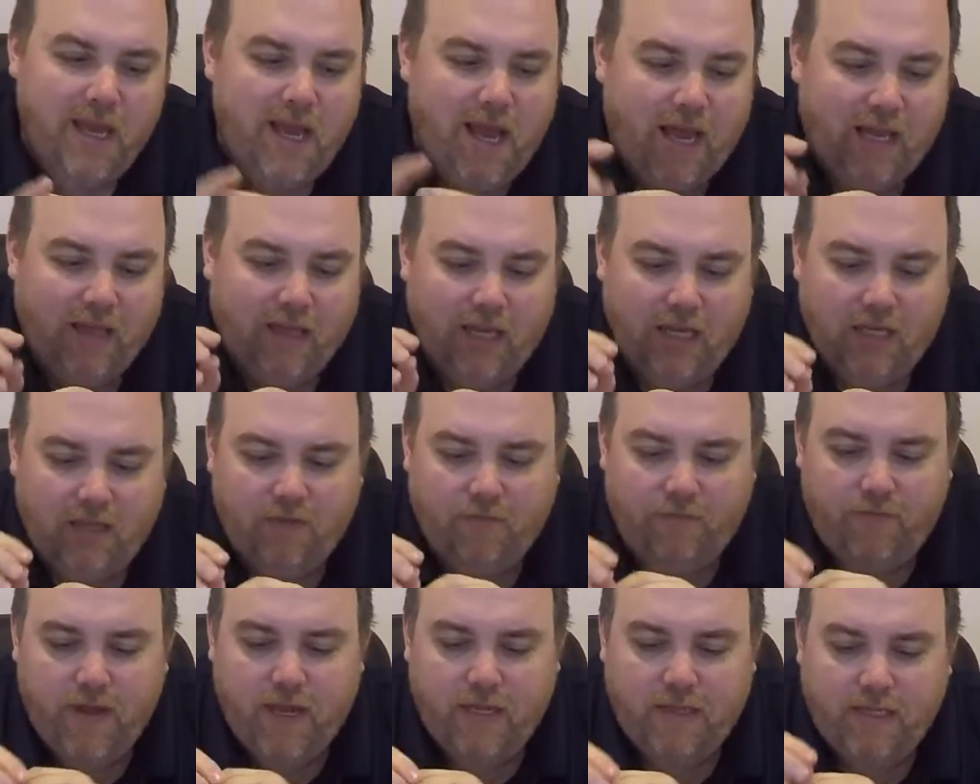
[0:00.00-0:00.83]
I like the
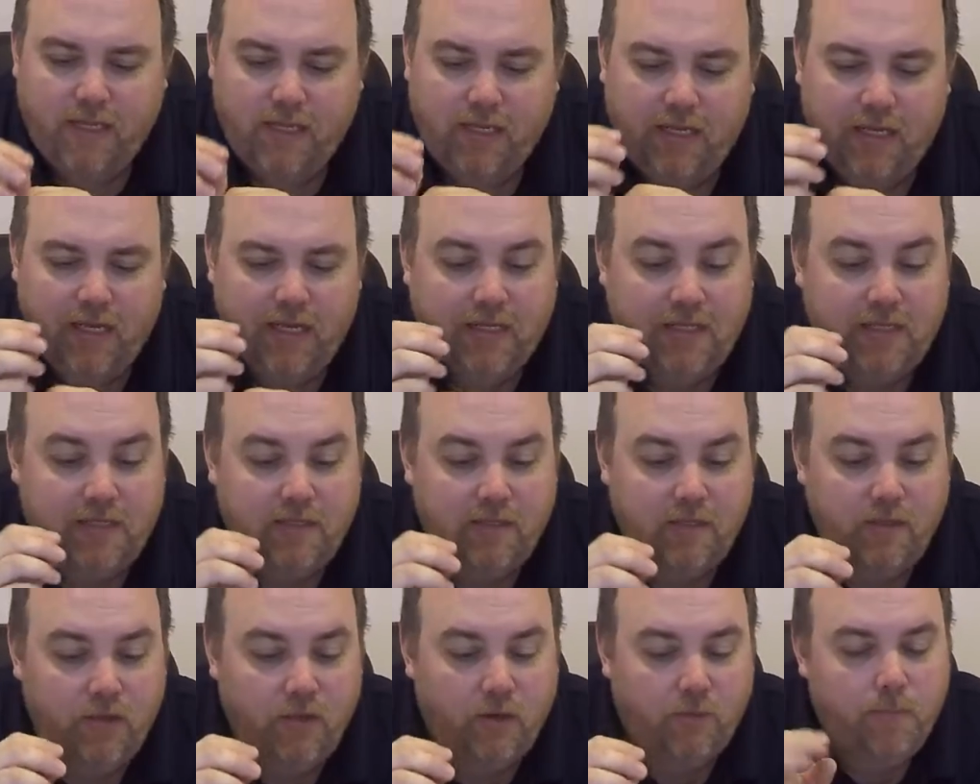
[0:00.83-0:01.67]
fact that
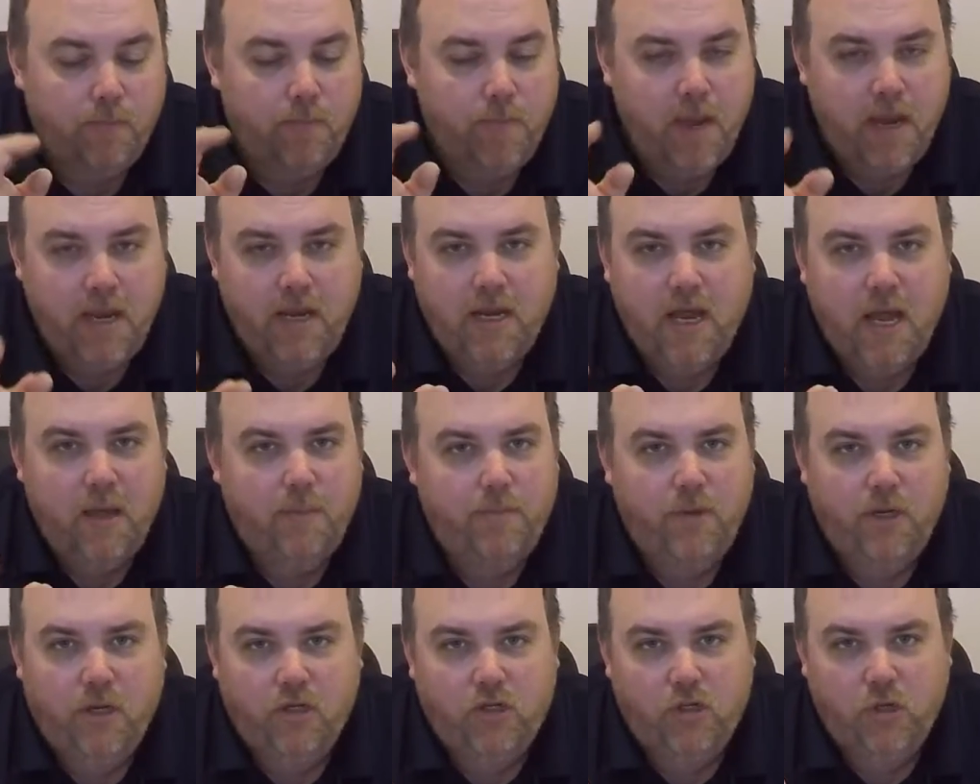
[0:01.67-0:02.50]
there may not
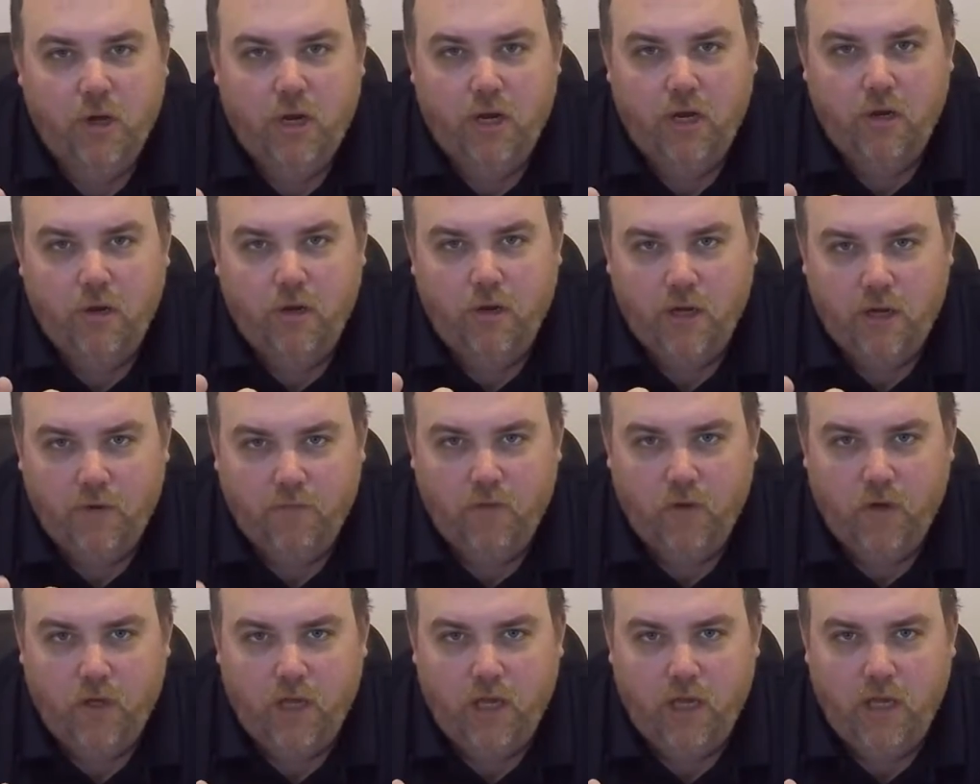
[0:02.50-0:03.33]
be a trader in
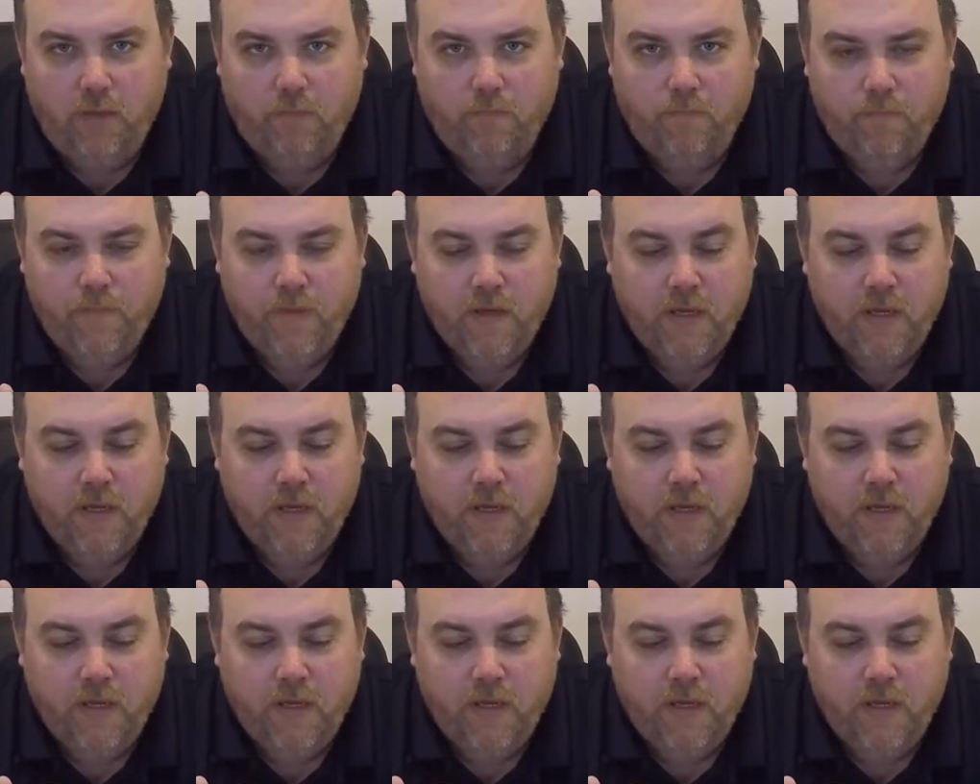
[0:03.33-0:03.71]
every game.